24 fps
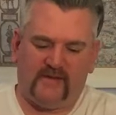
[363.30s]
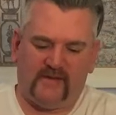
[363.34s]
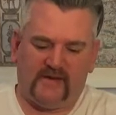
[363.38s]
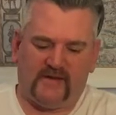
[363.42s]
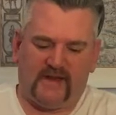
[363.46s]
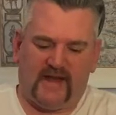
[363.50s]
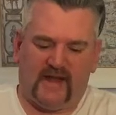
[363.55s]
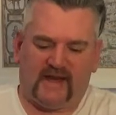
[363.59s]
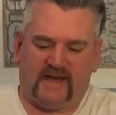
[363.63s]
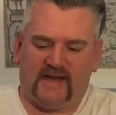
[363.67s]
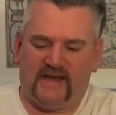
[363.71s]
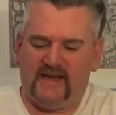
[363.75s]

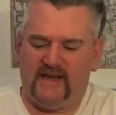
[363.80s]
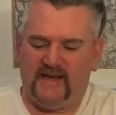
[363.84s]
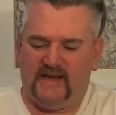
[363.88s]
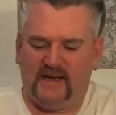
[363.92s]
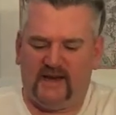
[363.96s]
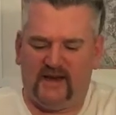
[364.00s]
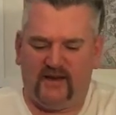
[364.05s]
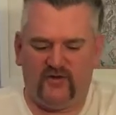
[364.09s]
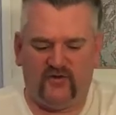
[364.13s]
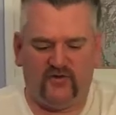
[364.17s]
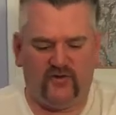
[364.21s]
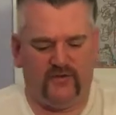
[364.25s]
That keen to
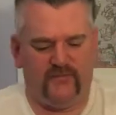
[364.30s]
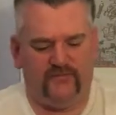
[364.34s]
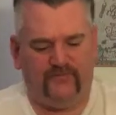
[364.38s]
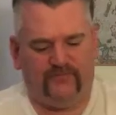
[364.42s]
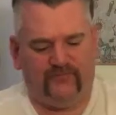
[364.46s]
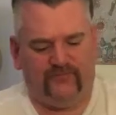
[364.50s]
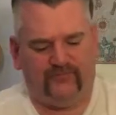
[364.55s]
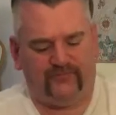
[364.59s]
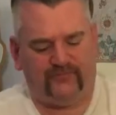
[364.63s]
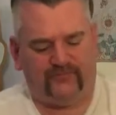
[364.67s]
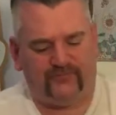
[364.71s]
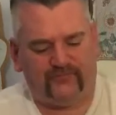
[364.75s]
get going.
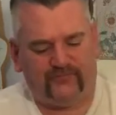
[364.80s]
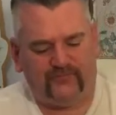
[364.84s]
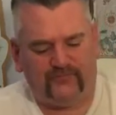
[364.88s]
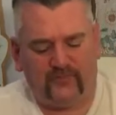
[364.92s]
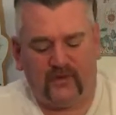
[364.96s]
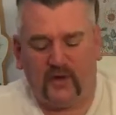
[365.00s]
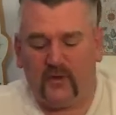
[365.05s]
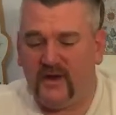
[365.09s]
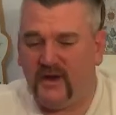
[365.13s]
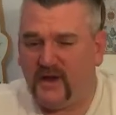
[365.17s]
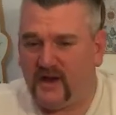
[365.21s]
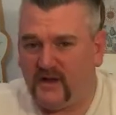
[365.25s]

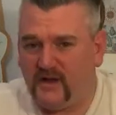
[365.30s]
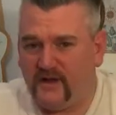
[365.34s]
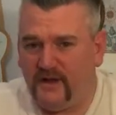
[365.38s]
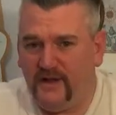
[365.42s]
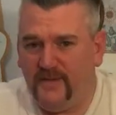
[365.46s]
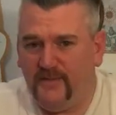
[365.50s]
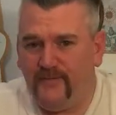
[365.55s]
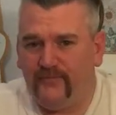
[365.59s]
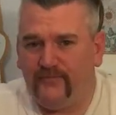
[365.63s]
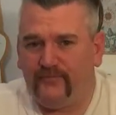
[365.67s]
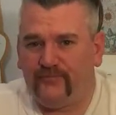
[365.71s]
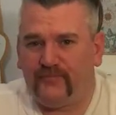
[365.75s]
Quite
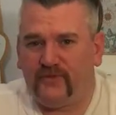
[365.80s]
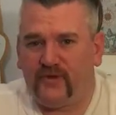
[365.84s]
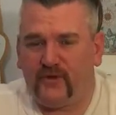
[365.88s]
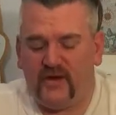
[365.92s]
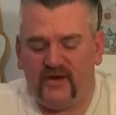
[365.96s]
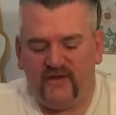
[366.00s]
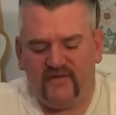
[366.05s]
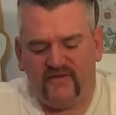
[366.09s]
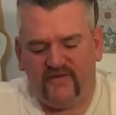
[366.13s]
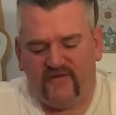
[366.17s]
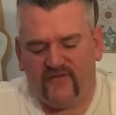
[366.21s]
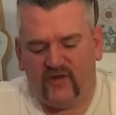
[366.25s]
clean,
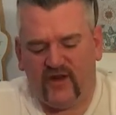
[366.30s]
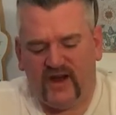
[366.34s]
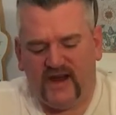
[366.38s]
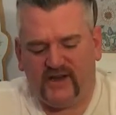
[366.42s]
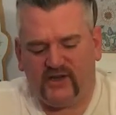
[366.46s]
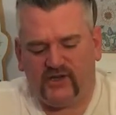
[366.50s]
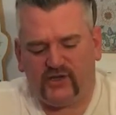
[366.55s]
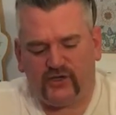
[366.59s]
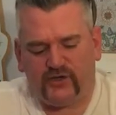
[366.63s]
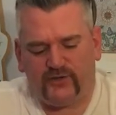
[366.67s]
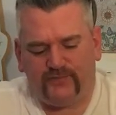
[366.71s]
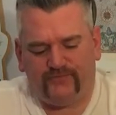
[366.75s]
quite
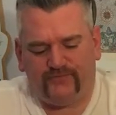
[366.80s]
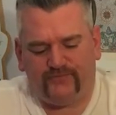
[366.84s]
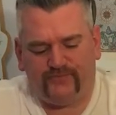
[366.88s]
fresh.